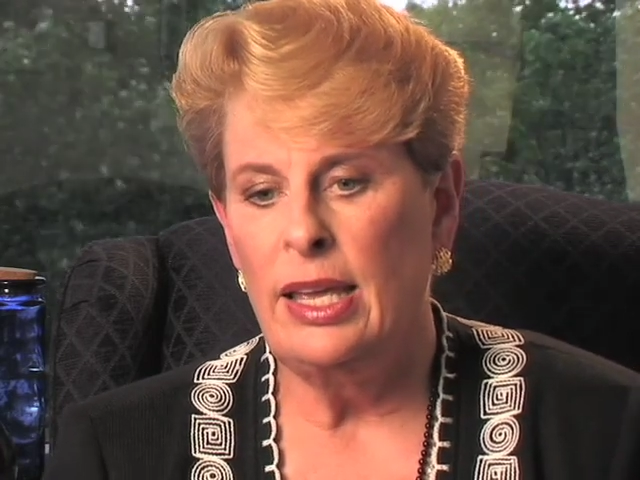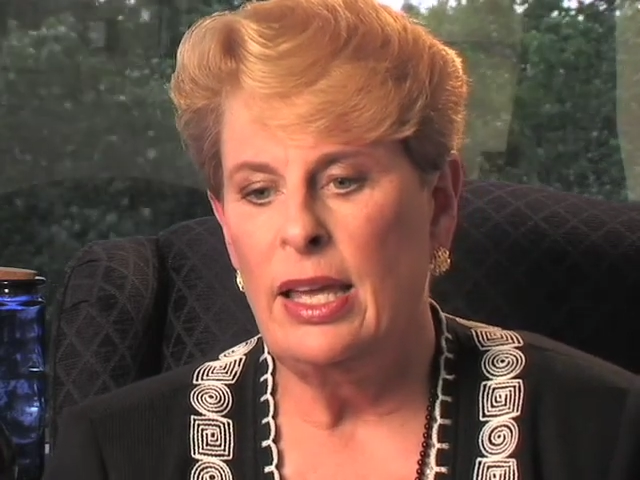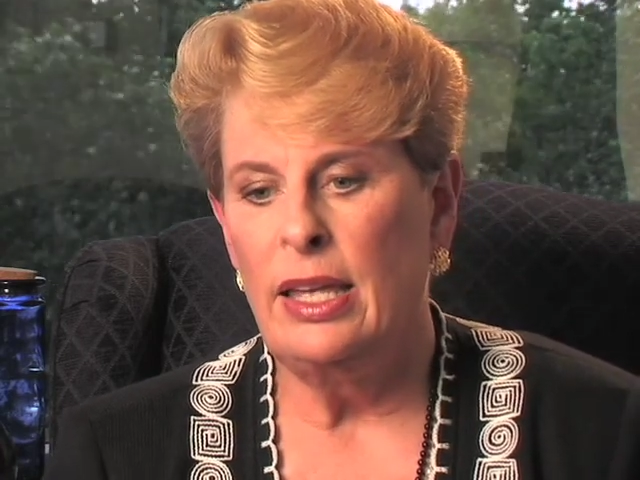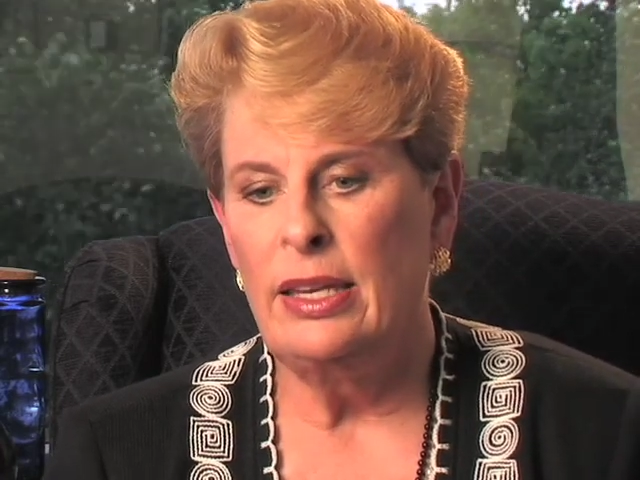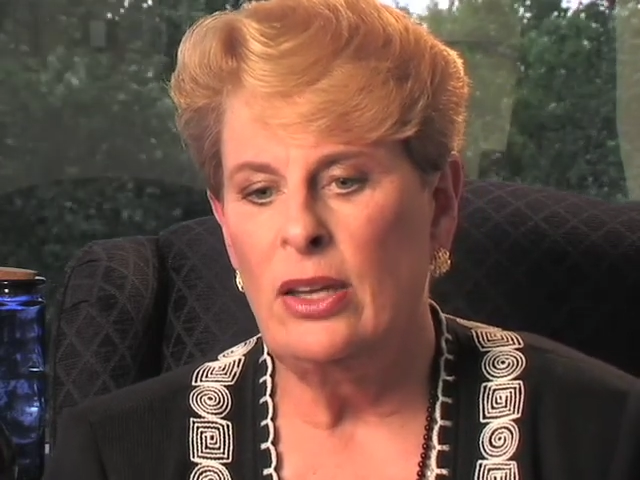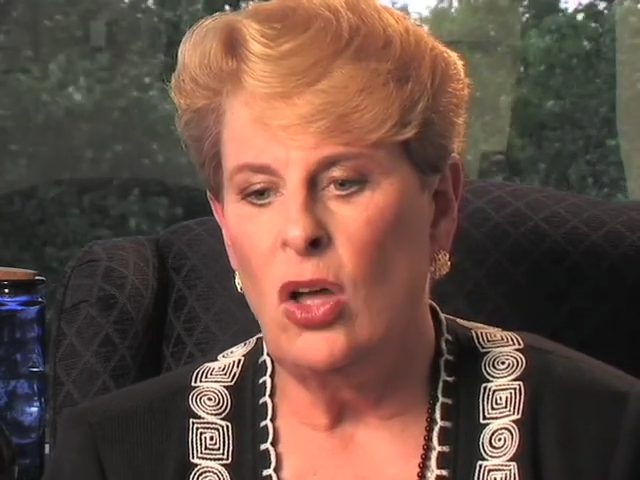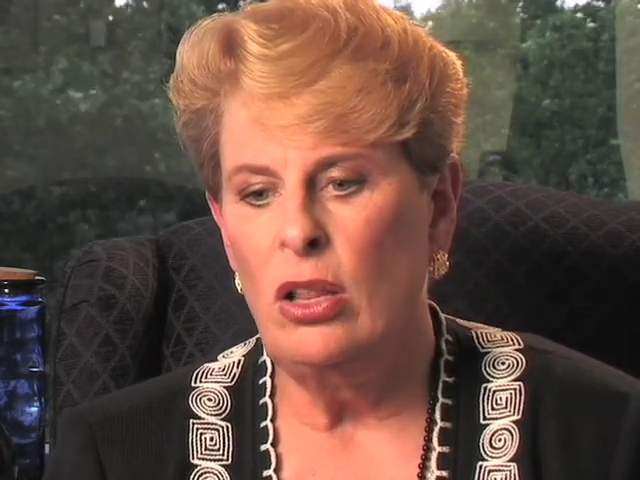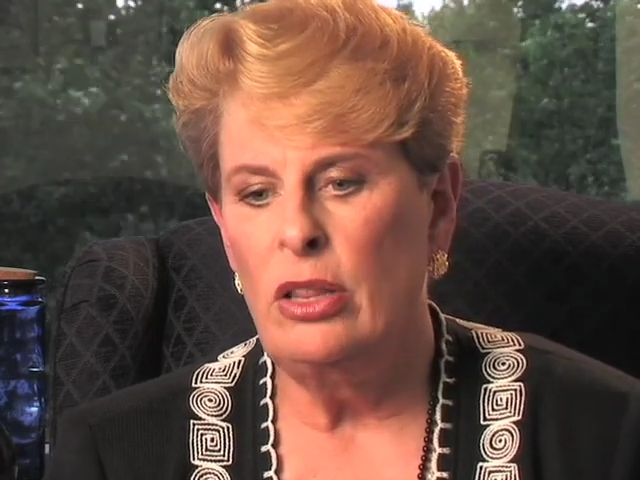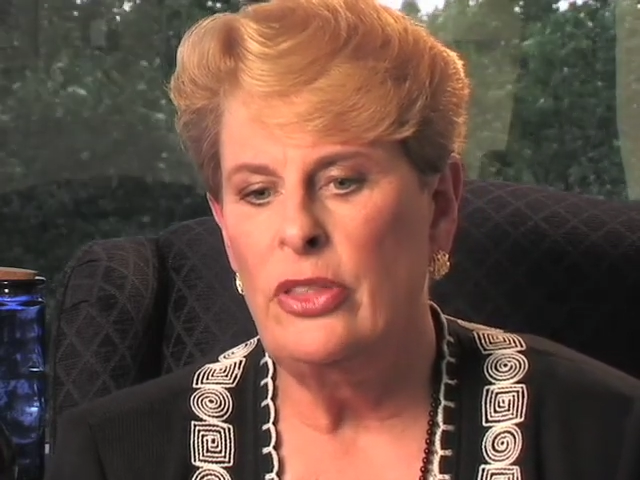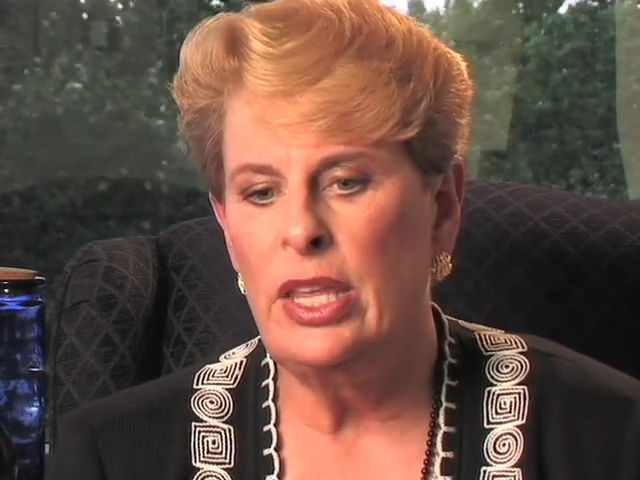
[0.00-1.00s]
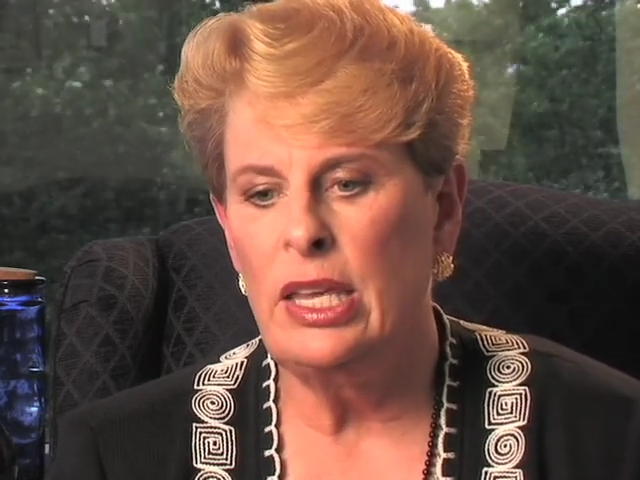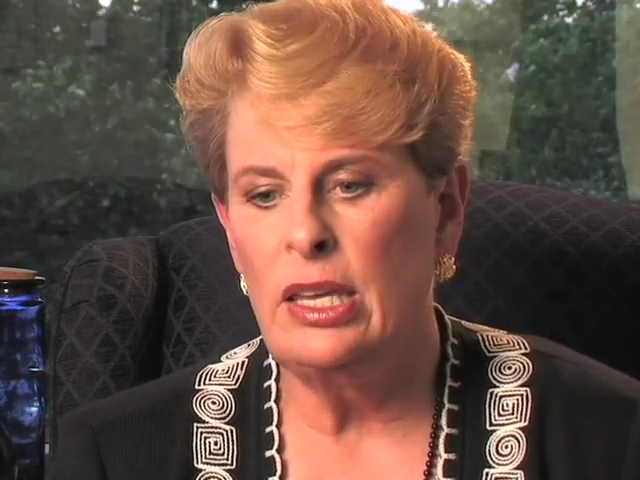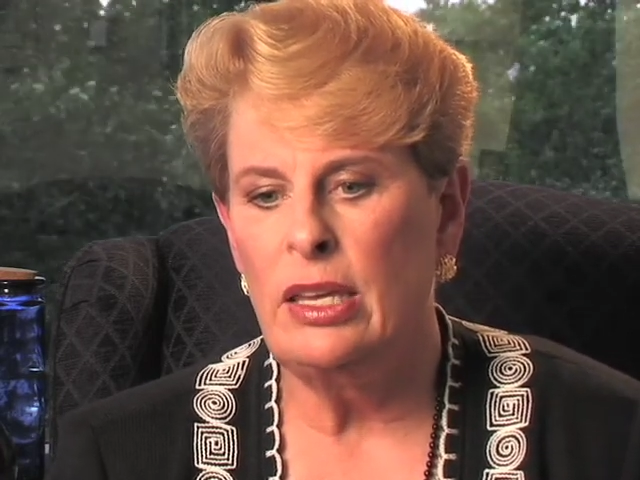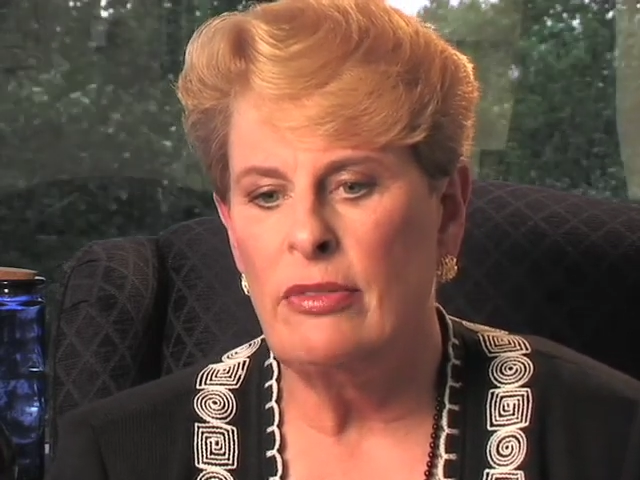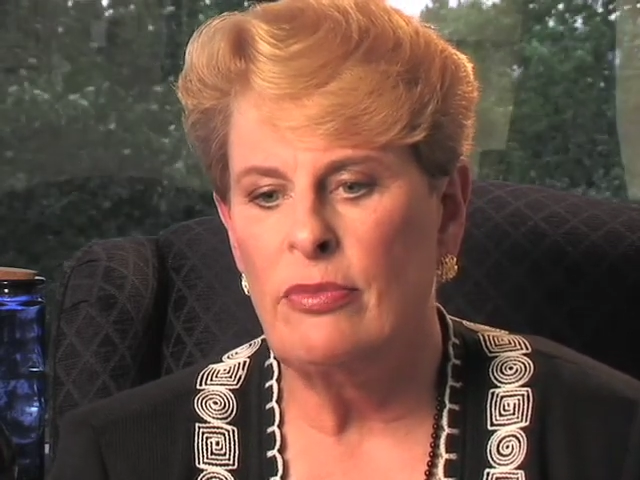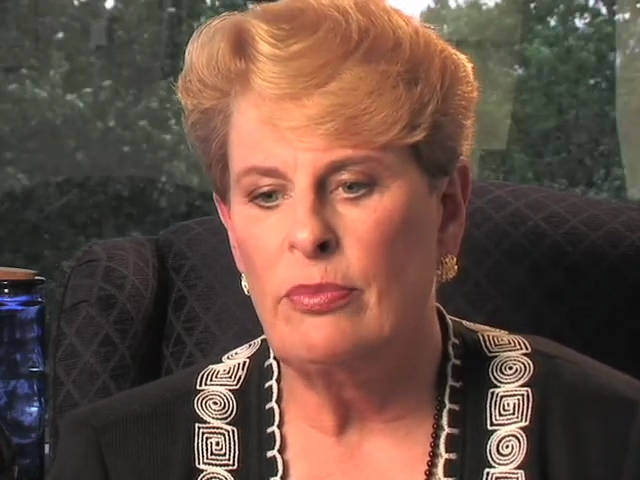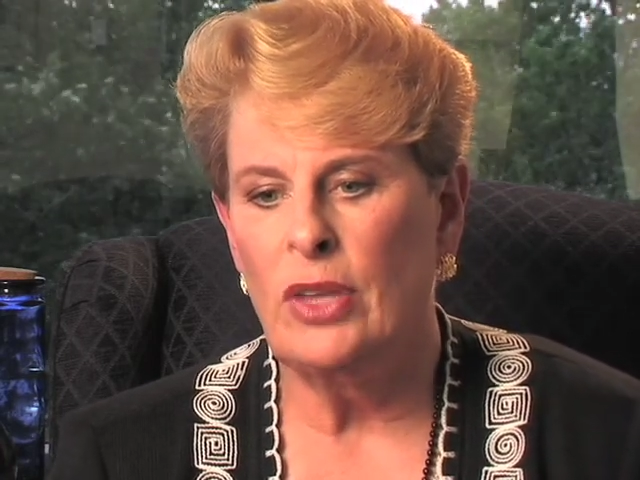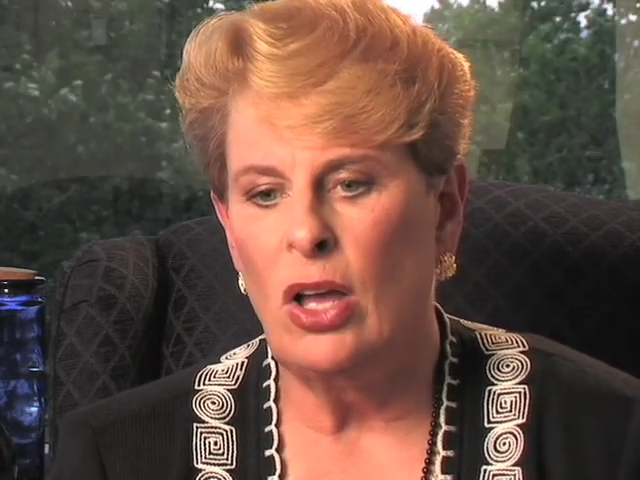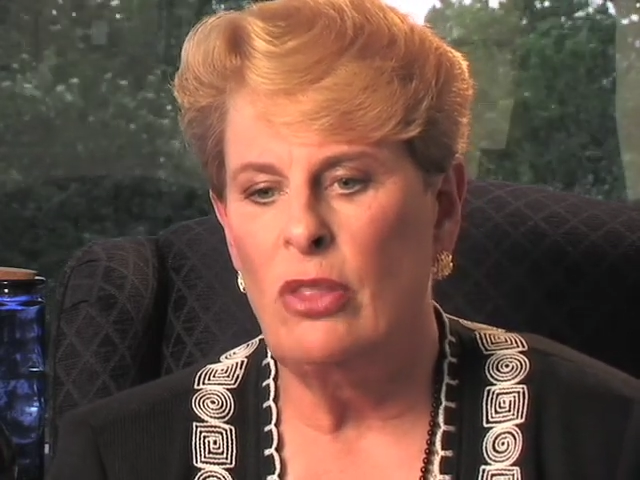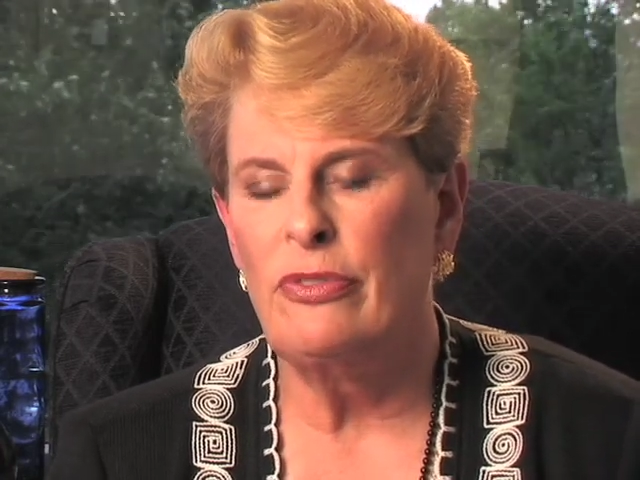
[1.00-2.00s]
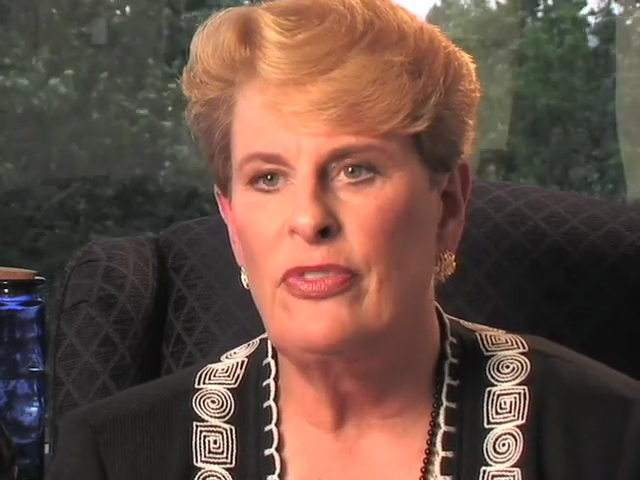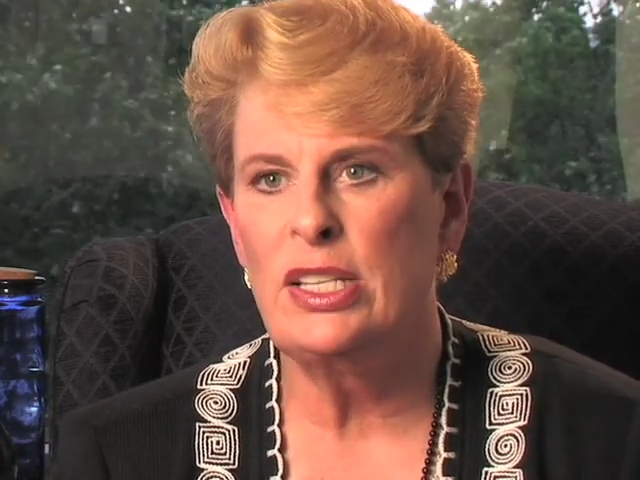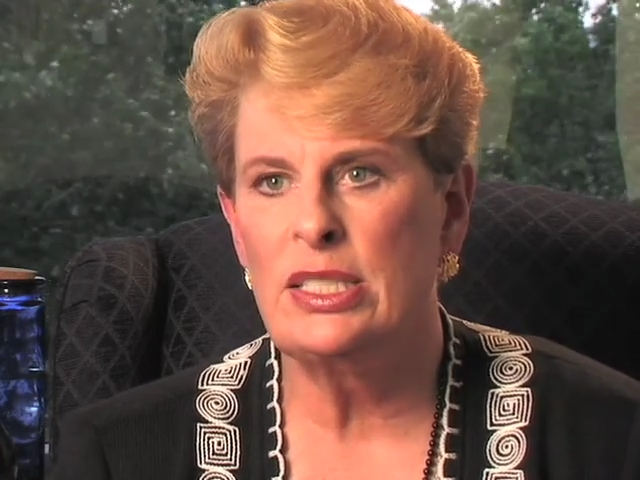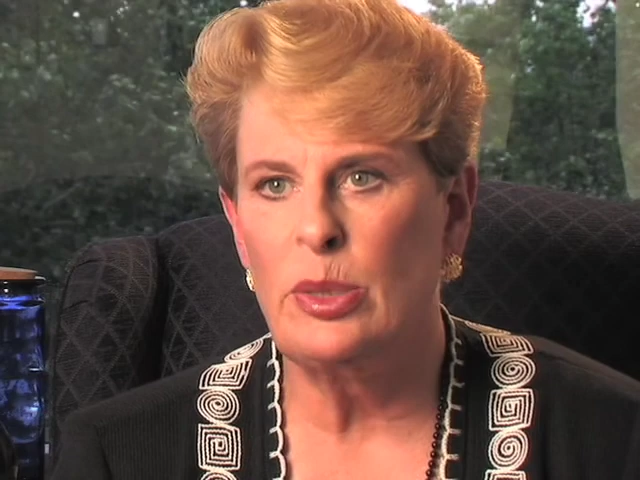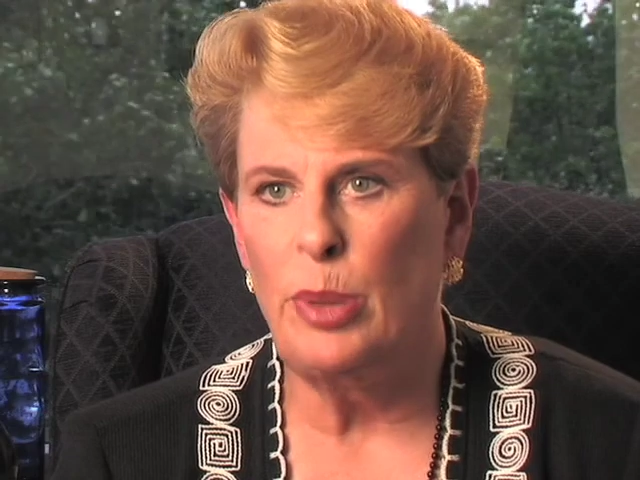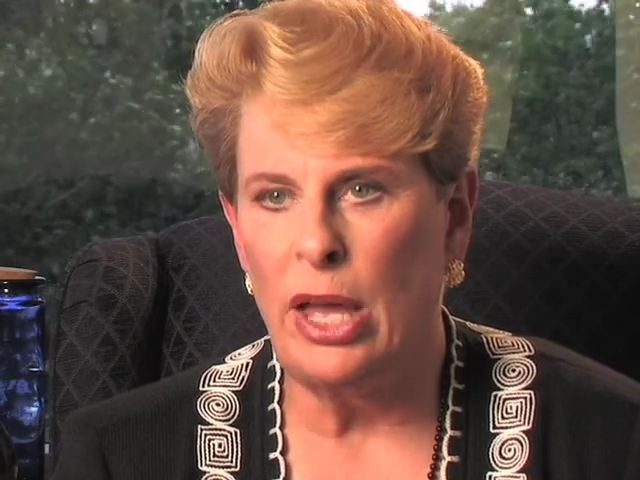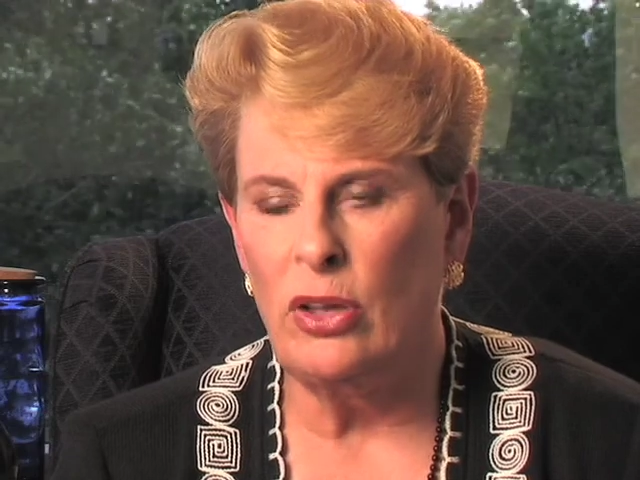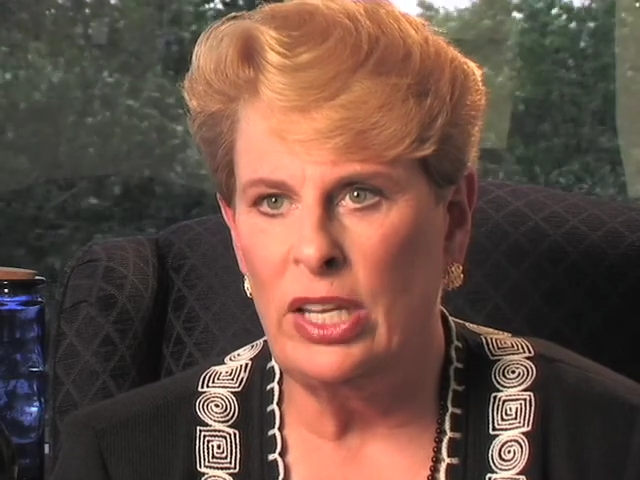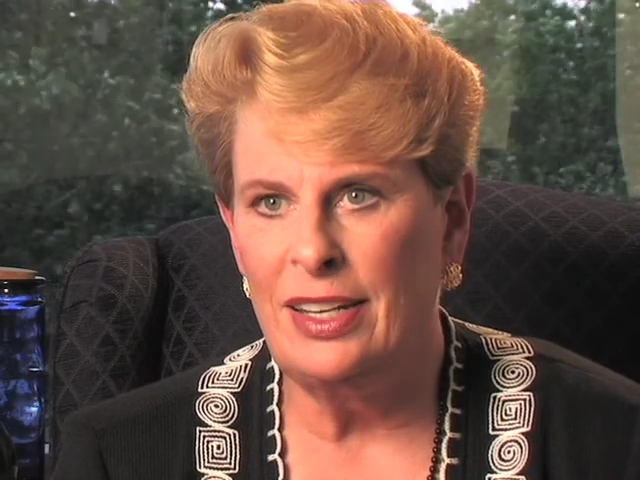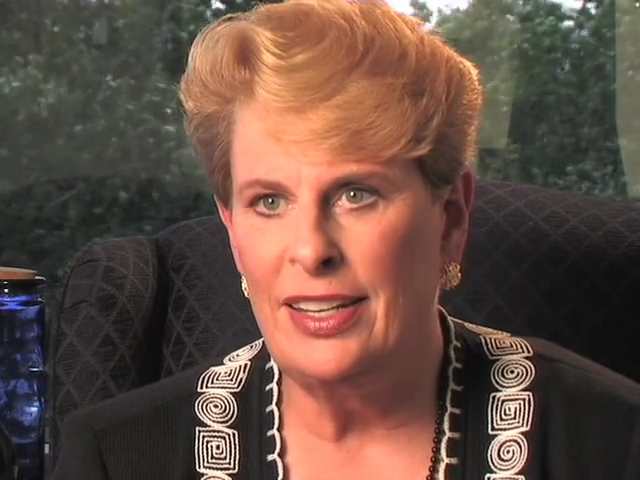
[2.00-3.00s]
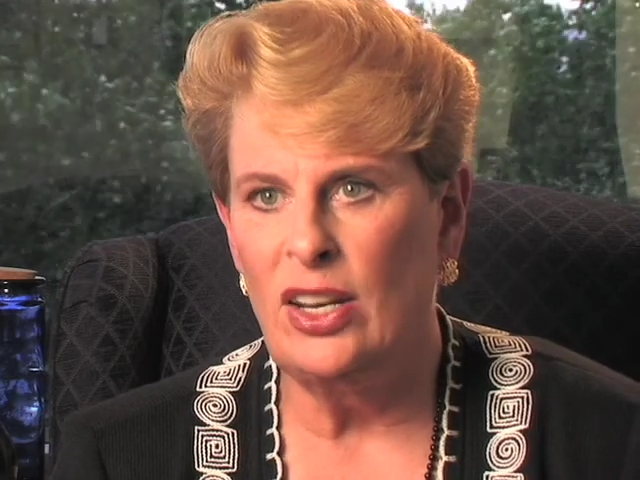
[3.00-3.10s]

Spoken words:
And all the fuss about it and